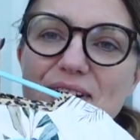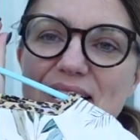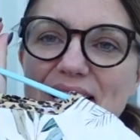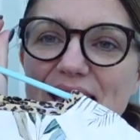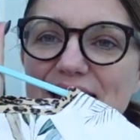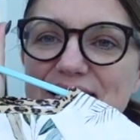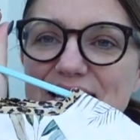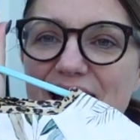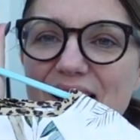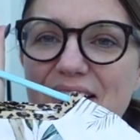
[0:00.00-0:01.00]
really keen to
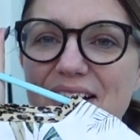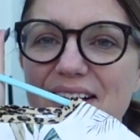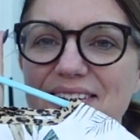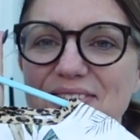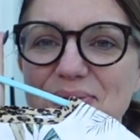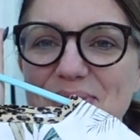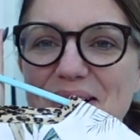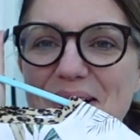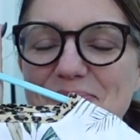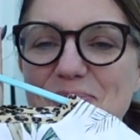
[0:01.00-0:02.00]
get her
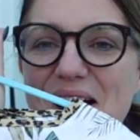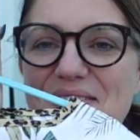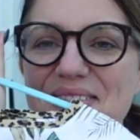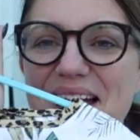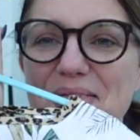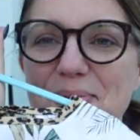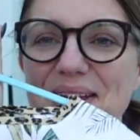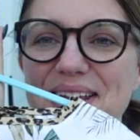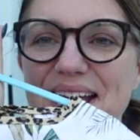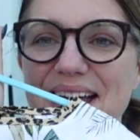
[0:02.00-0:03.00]
wearing that at the
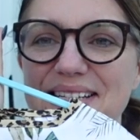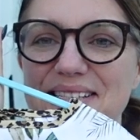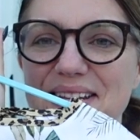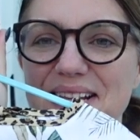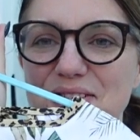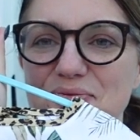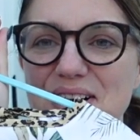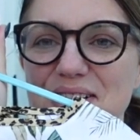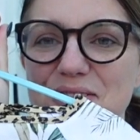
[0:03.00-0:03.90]
weekend. I think that's really